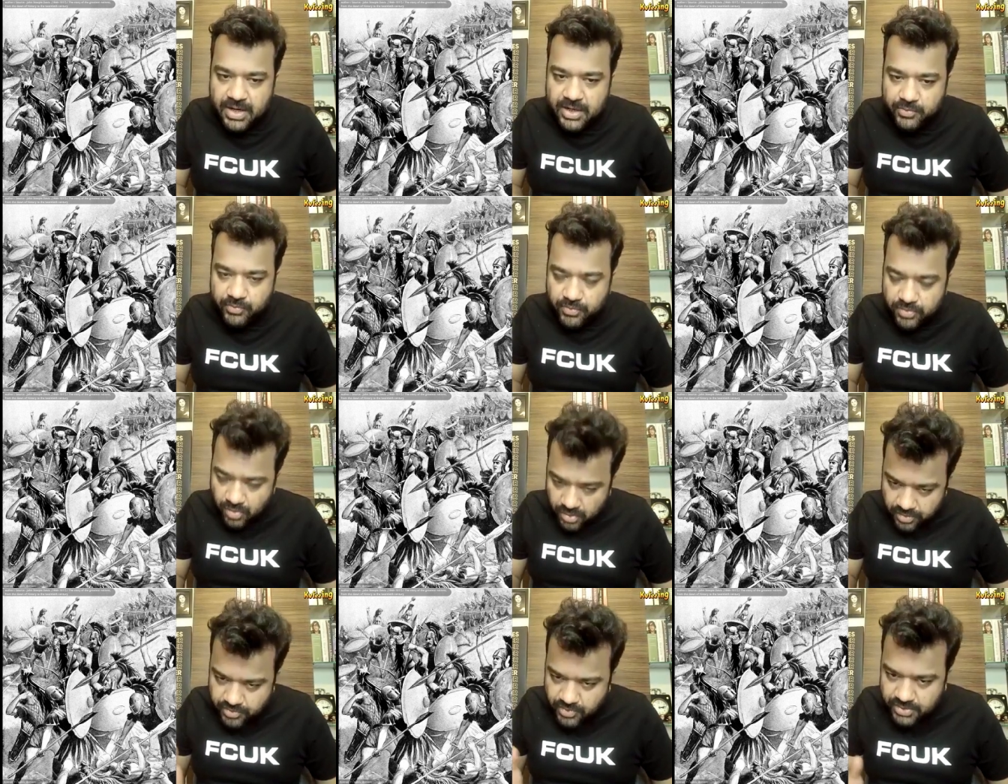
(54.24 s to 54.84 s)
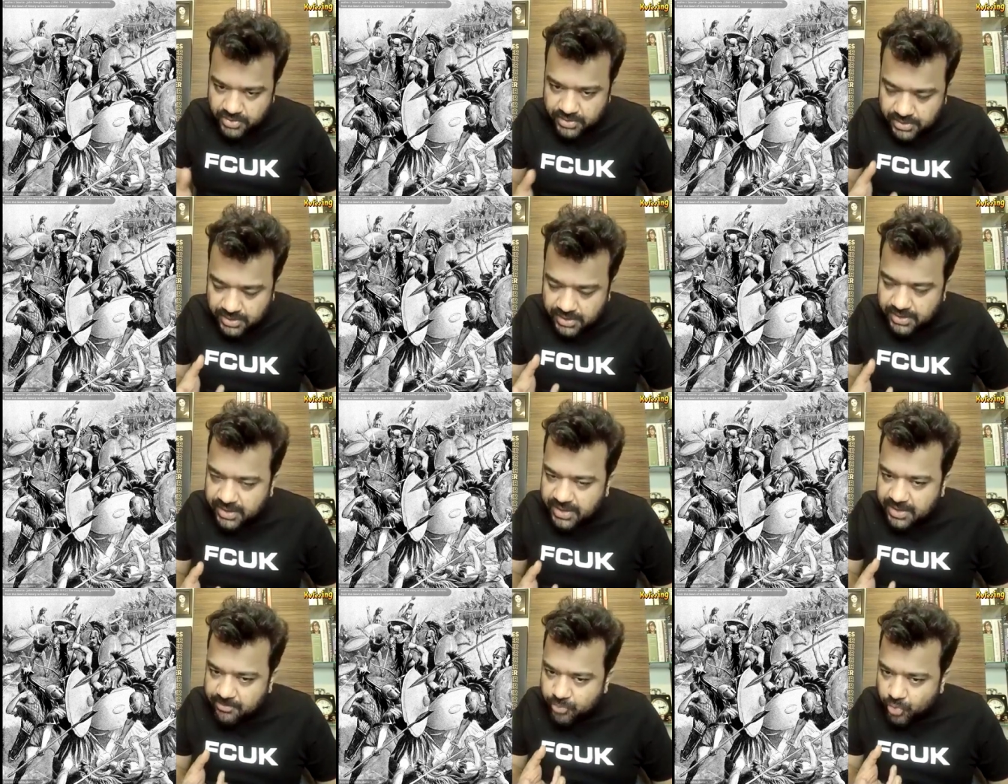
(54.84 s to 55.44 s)
It was also a
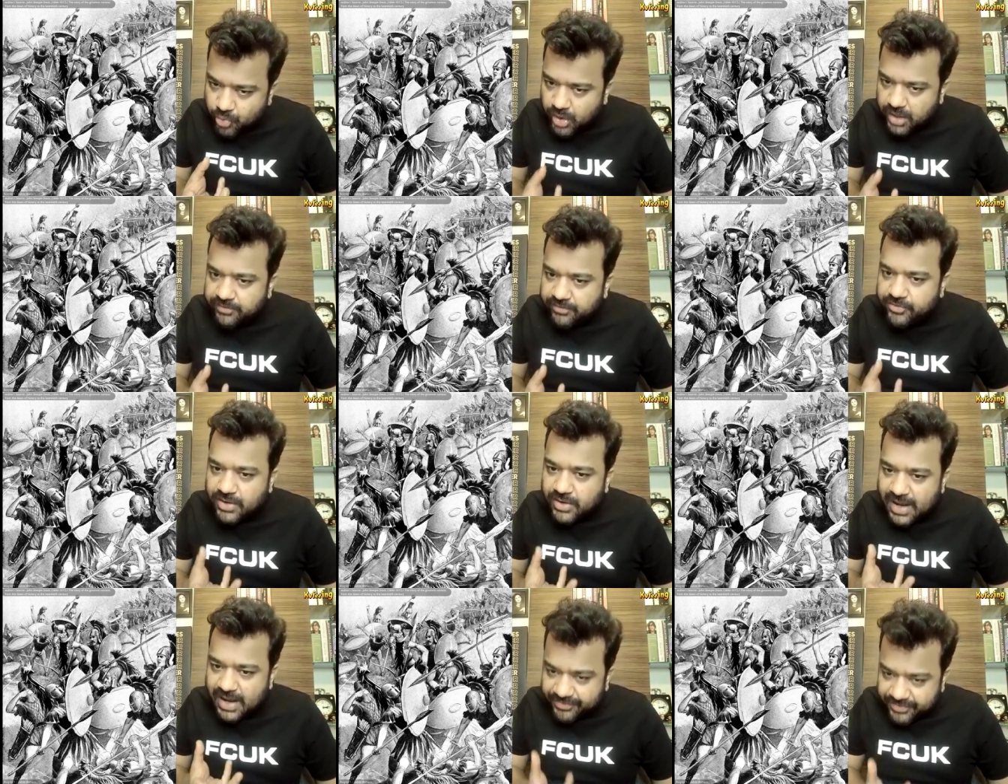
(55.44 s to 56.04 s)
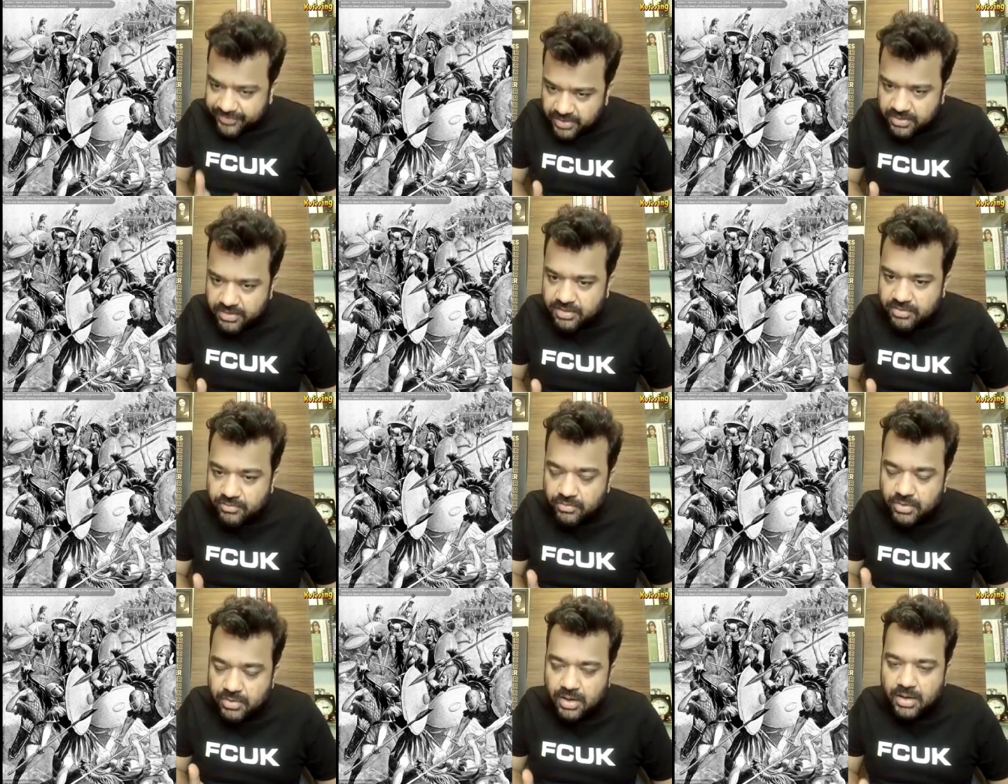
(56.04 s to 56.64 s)
turning point for
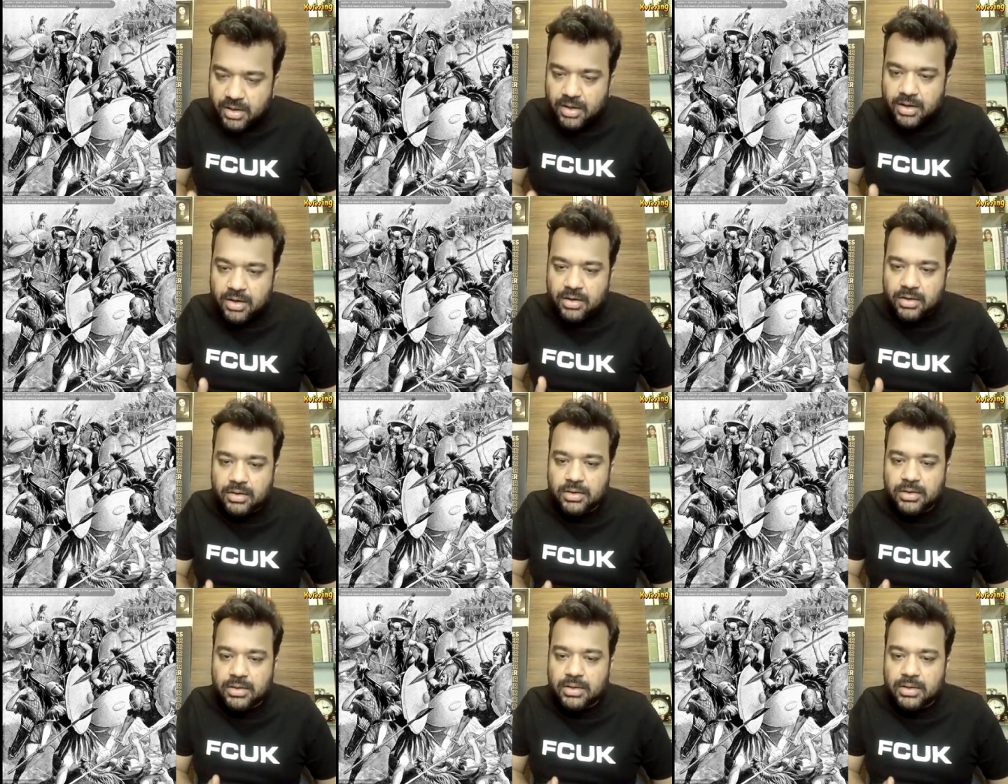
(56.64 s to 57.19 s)
Athens, uh,